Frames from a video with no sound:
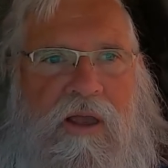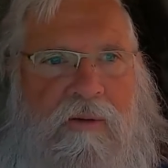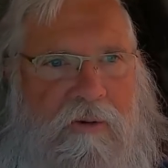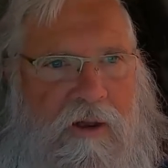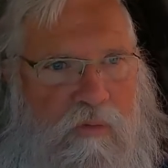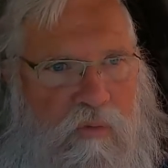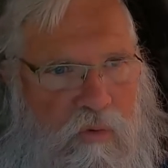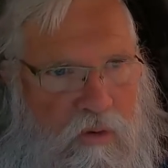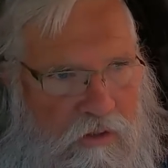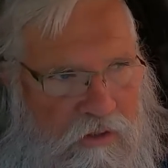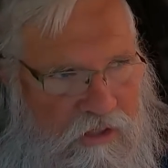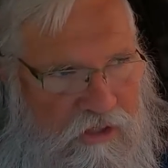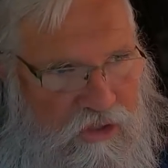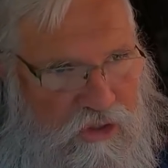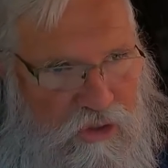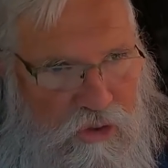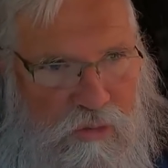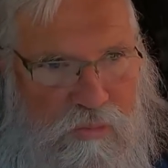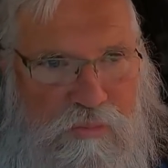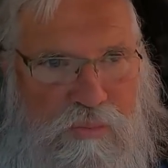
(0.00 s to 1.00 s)
Am I
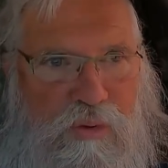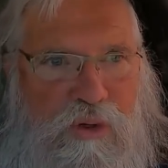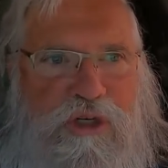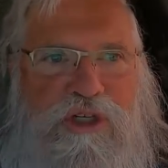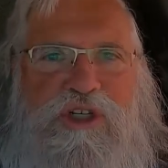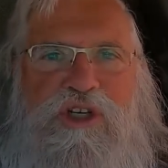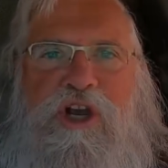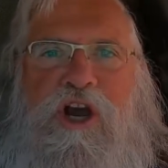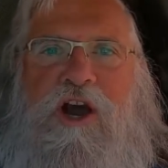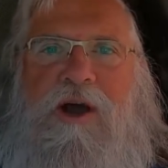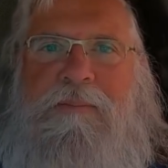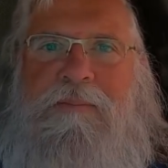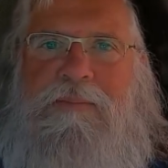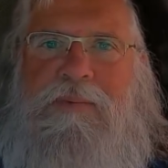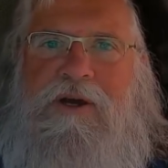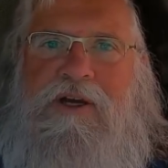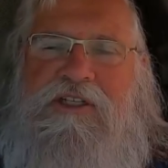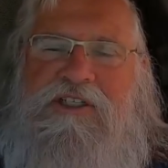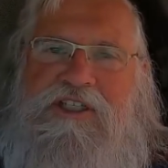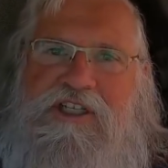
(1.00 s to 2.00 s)
willing to push
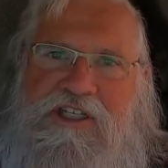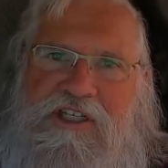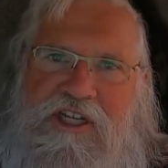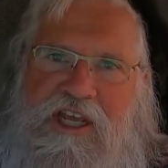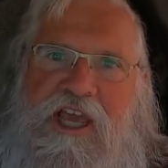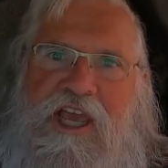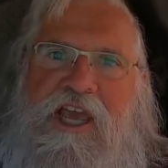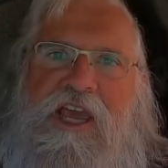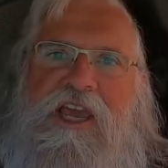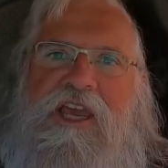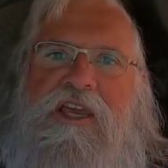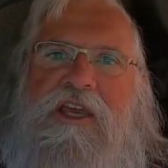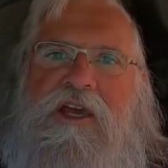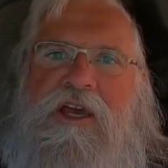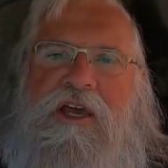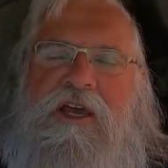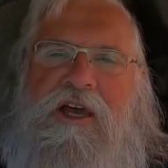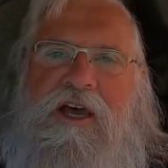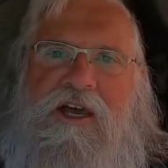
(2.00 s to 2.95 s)
up today